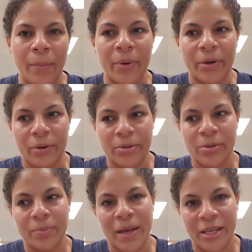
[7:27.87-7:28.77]
but
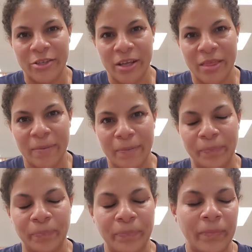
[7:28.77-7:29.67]
also matching them.
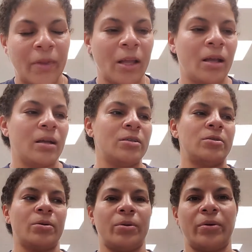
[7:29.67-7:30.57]

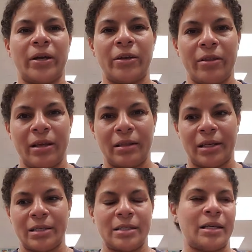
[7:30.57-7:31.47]
So greater than,
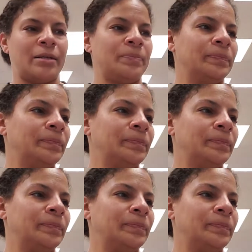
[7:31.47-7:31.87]
less than.